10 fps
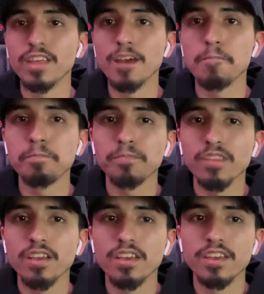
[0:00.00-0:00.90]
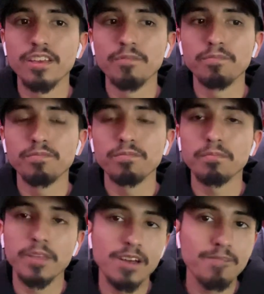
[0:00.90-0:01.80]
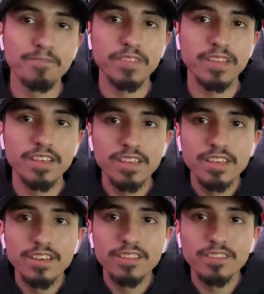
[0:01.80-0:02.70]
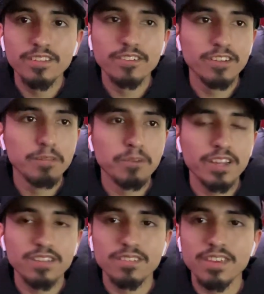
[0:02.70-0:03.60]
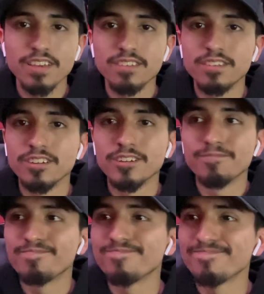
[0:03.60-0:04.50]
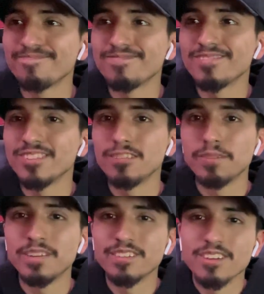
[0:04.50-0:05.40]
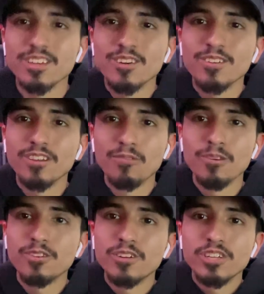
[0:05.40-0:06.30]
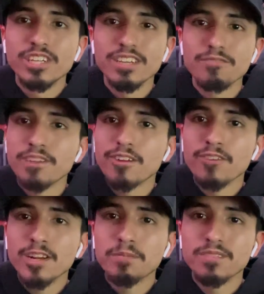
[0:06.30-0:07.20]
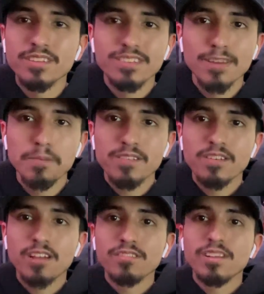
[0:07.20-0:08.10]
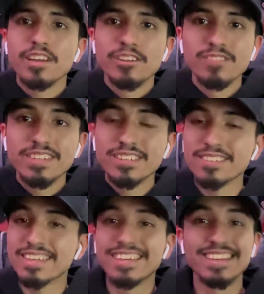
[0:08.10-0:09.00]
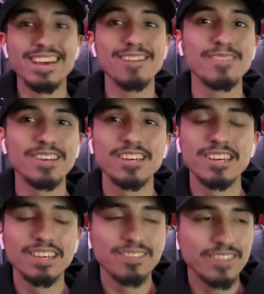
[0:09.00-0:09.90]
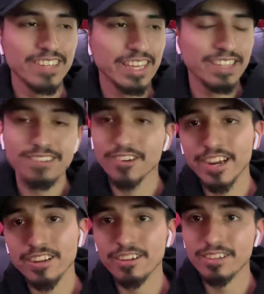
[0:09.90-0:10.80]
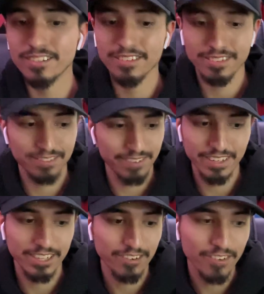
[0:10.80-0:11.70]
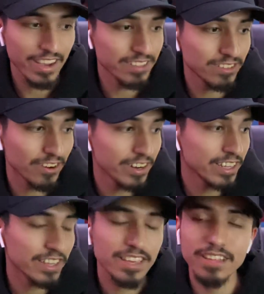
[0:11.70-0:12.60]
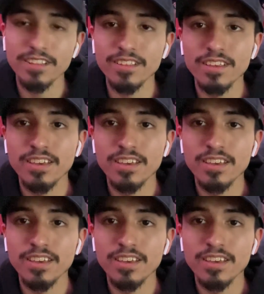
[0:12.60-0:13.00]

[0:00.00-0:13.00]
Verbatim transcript: that. And yeah, there's nothing more I can say is uh, use my discount codes on Rogue Energy, Fatal Grips, 10% off Sly Nunez. And yeah, he's gonna get this great, this really grind started. And